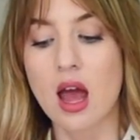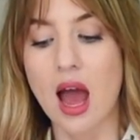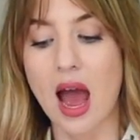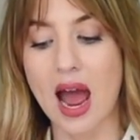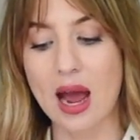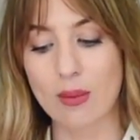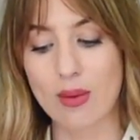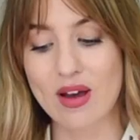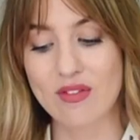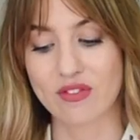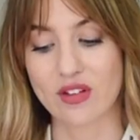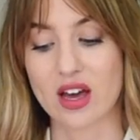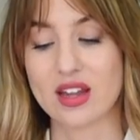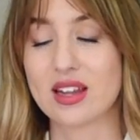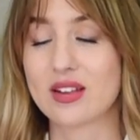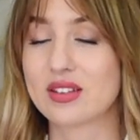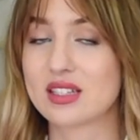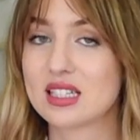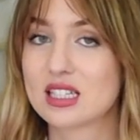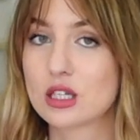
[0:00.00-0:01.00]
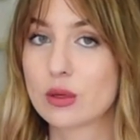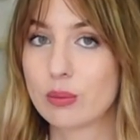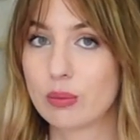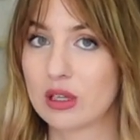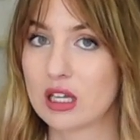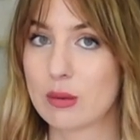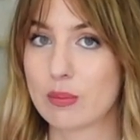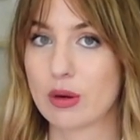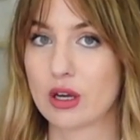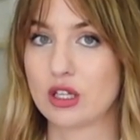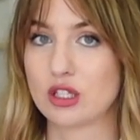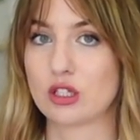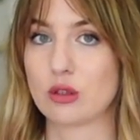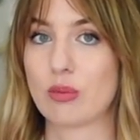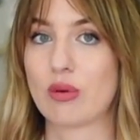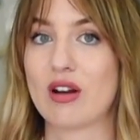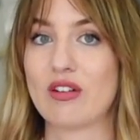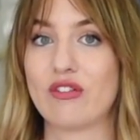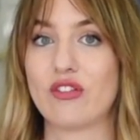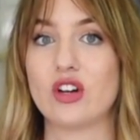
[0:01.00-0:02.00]
However, now this is complete
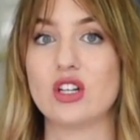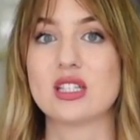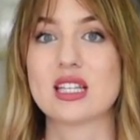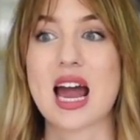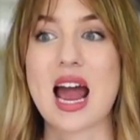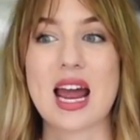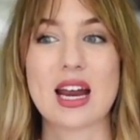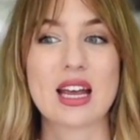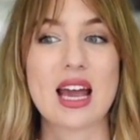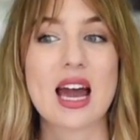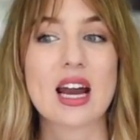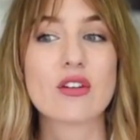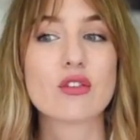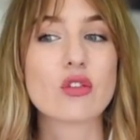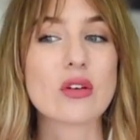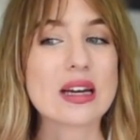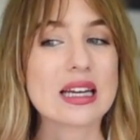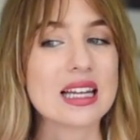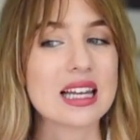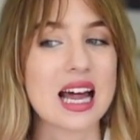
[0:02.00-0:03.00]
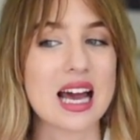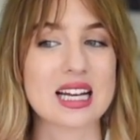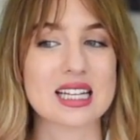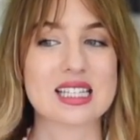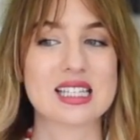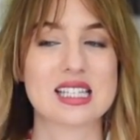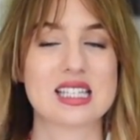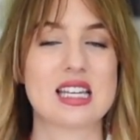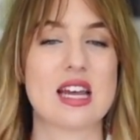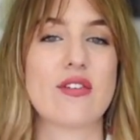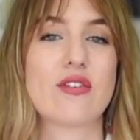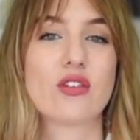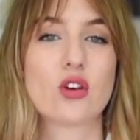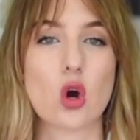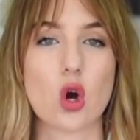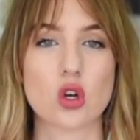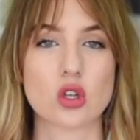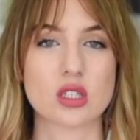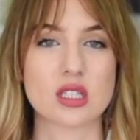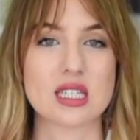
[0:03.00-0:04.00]
personal preference, I kind of really like stiff
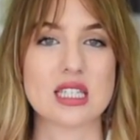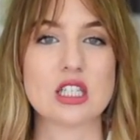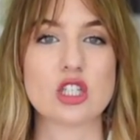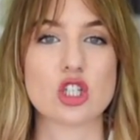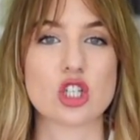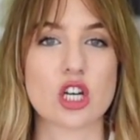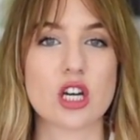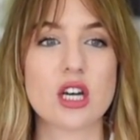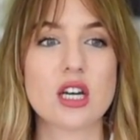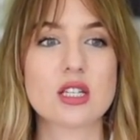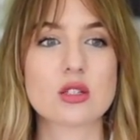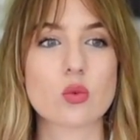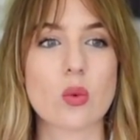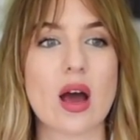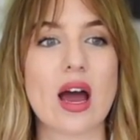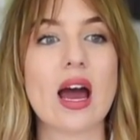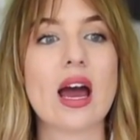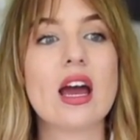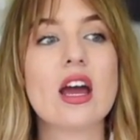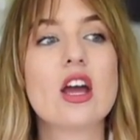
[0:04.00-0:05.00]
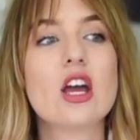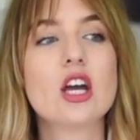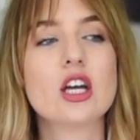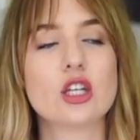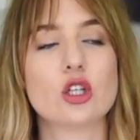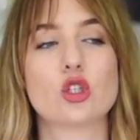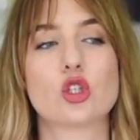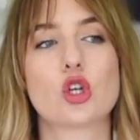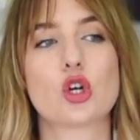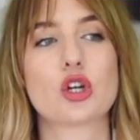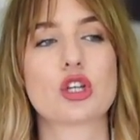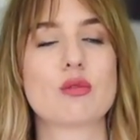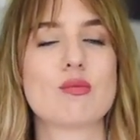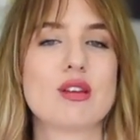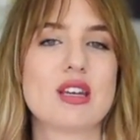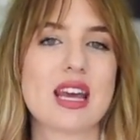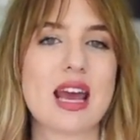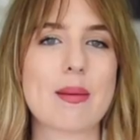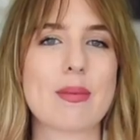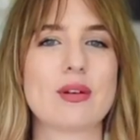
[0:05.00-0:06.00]
cotton t-shirts where you tuck them
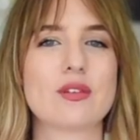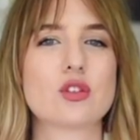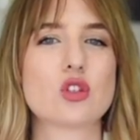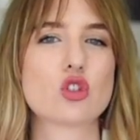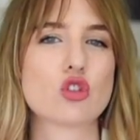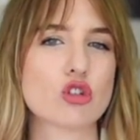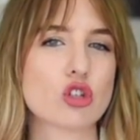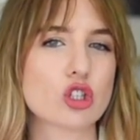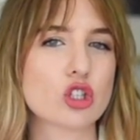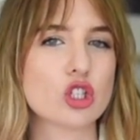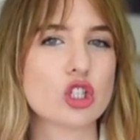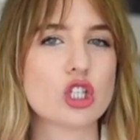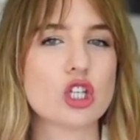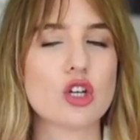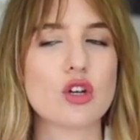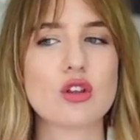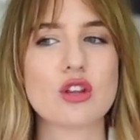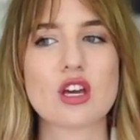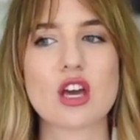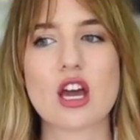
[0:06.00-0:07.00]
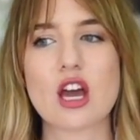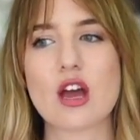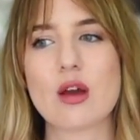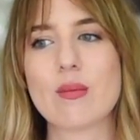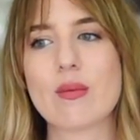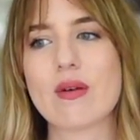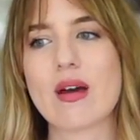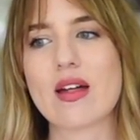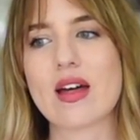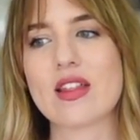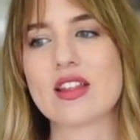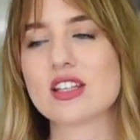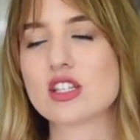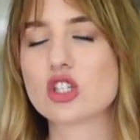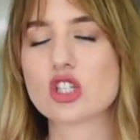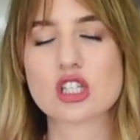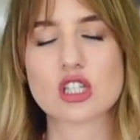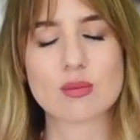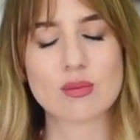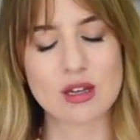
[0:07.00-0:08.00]
and you get a bit of structure to them, and
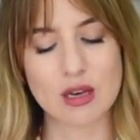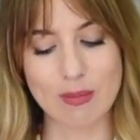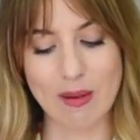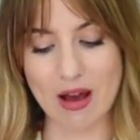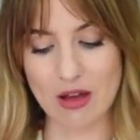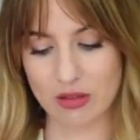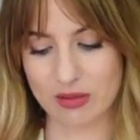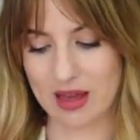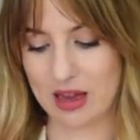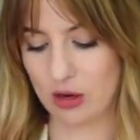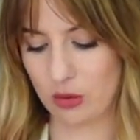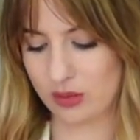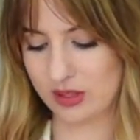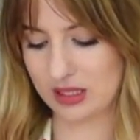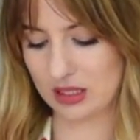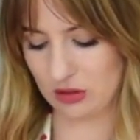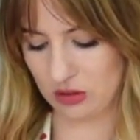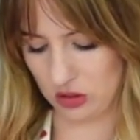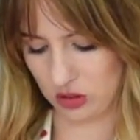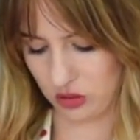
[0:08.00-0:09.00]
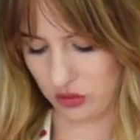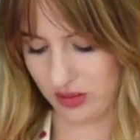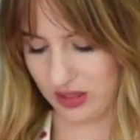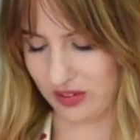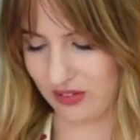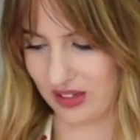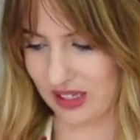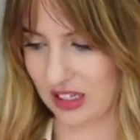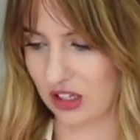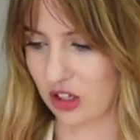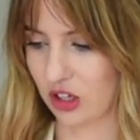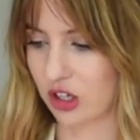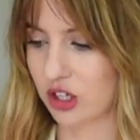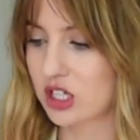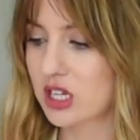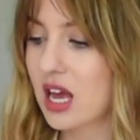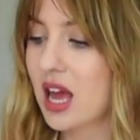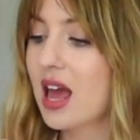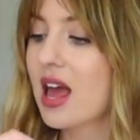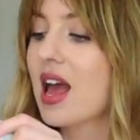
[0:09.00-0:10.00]
there's just something about them that I always think looks really
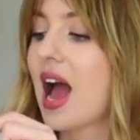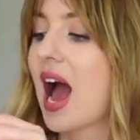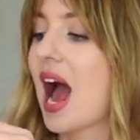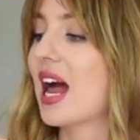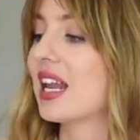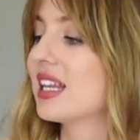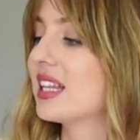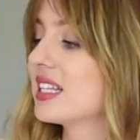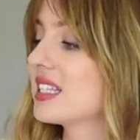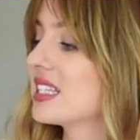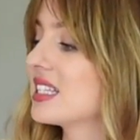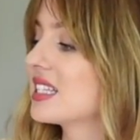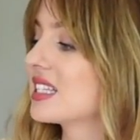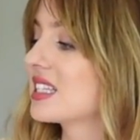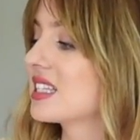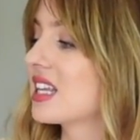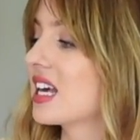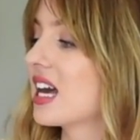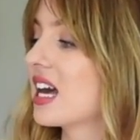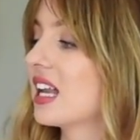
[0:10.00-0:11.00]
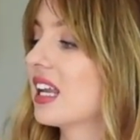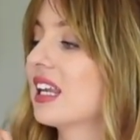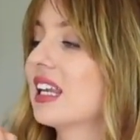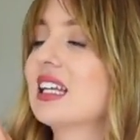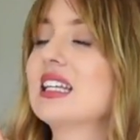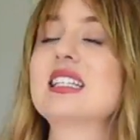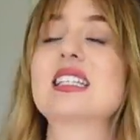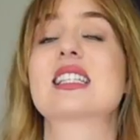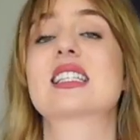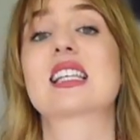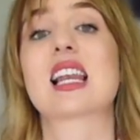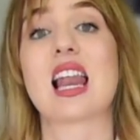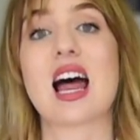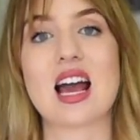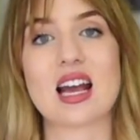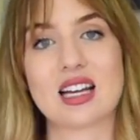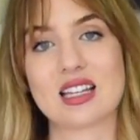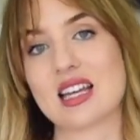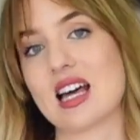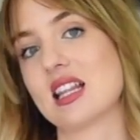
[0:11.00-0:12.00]
good. And this is the least
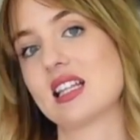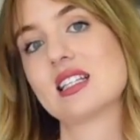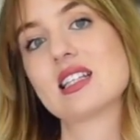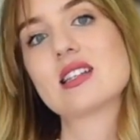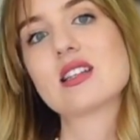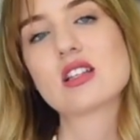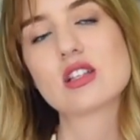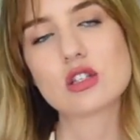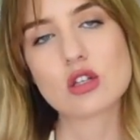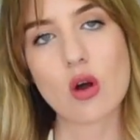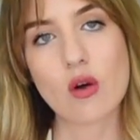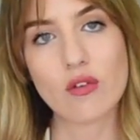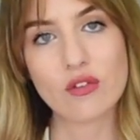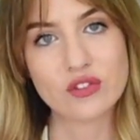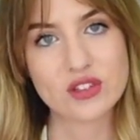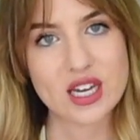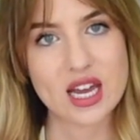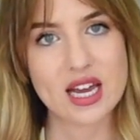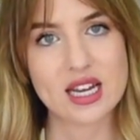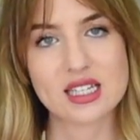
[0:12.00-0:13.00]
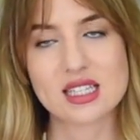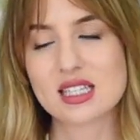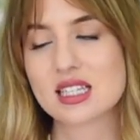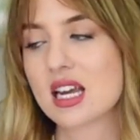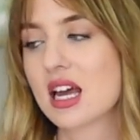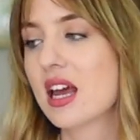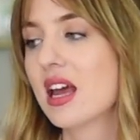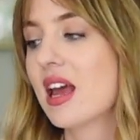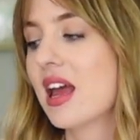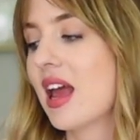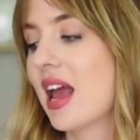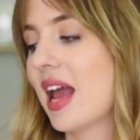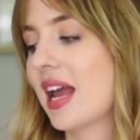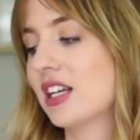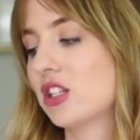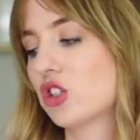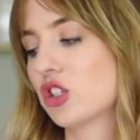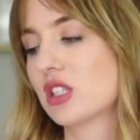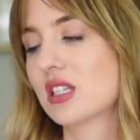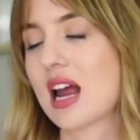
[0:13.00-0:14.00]
like that. This is the softest,
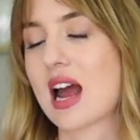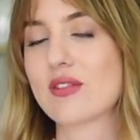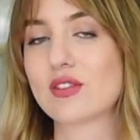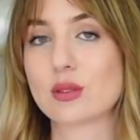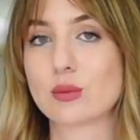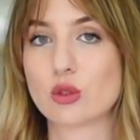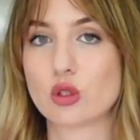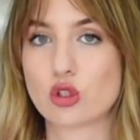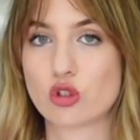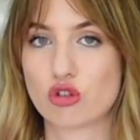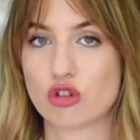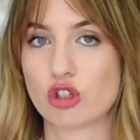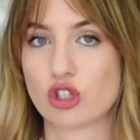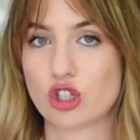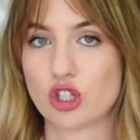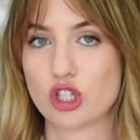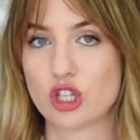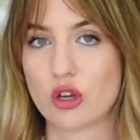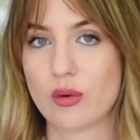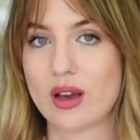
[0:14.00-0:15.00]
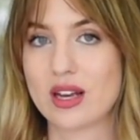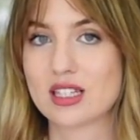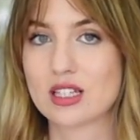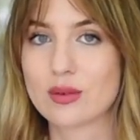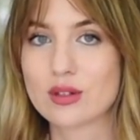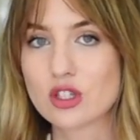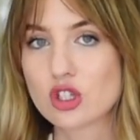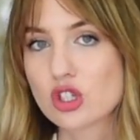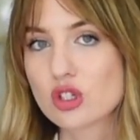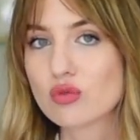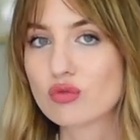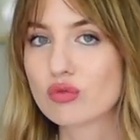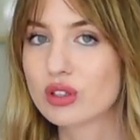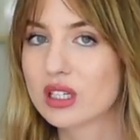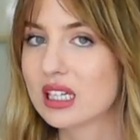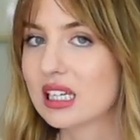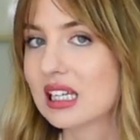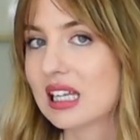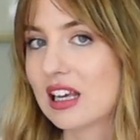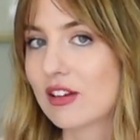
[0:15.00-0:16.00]
it doesn't have as much structure to it, so it doesn't
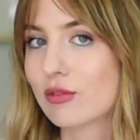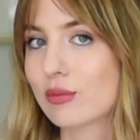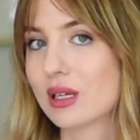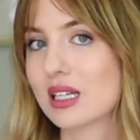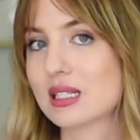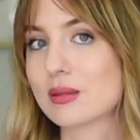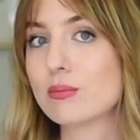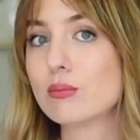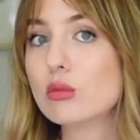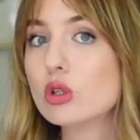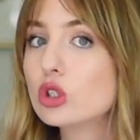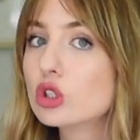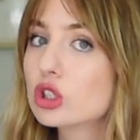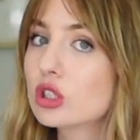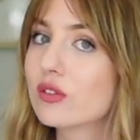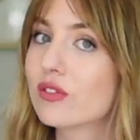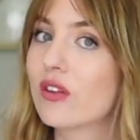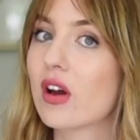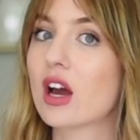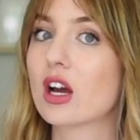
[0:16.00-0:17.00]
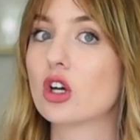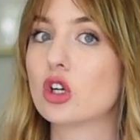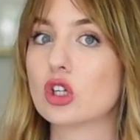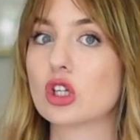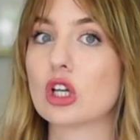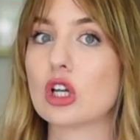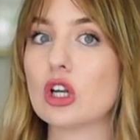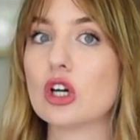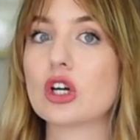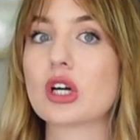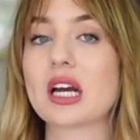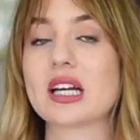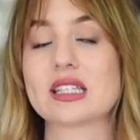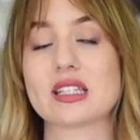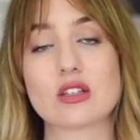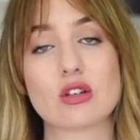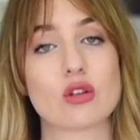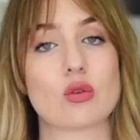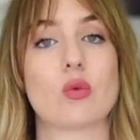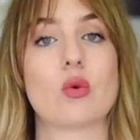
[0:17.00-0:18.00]
really give me as much of a good look
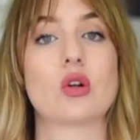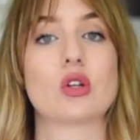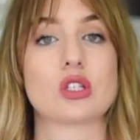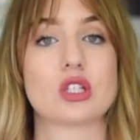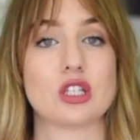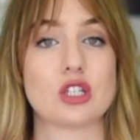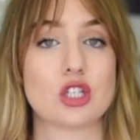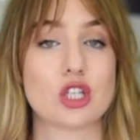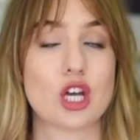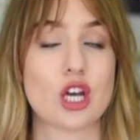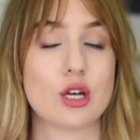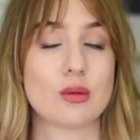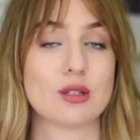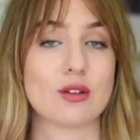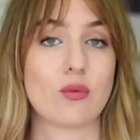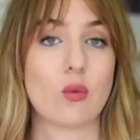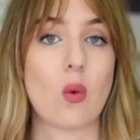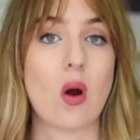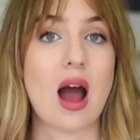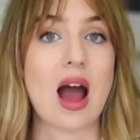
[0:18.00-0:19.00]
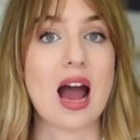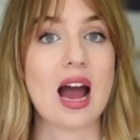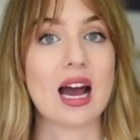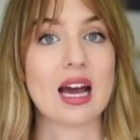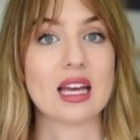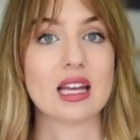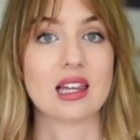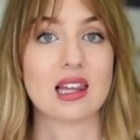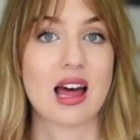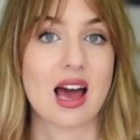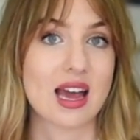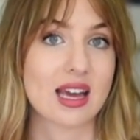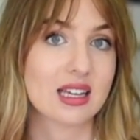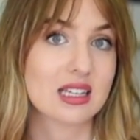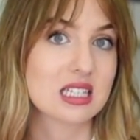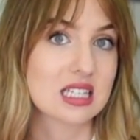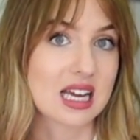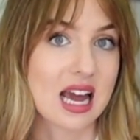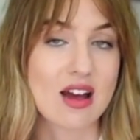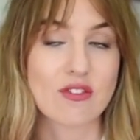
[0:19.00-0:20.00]
as the other ones in terms of what I
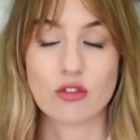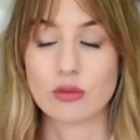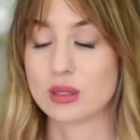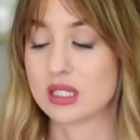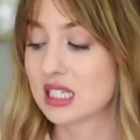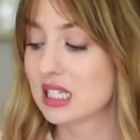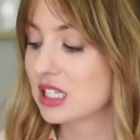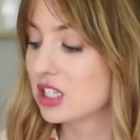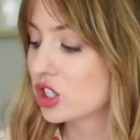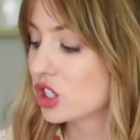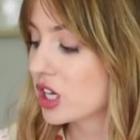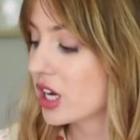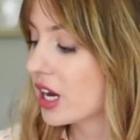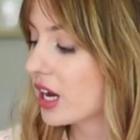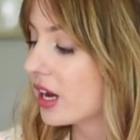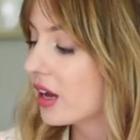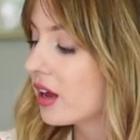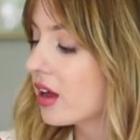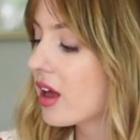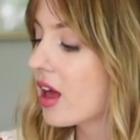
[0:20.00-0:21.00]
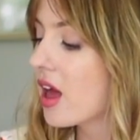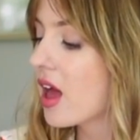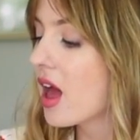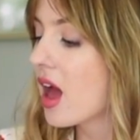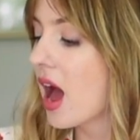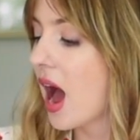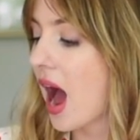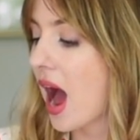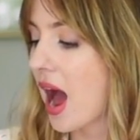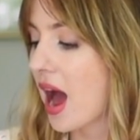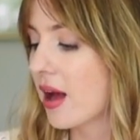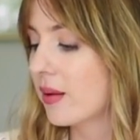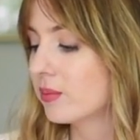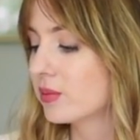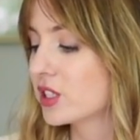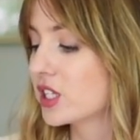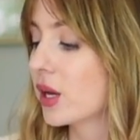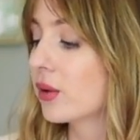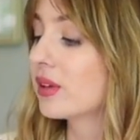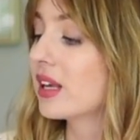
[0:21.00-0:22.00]
like to get from a t-shirt.
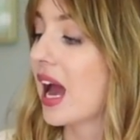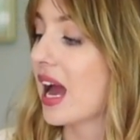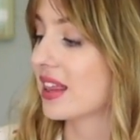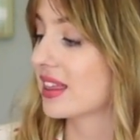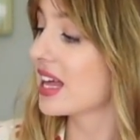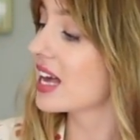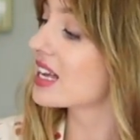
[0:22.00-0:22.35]
So yeah,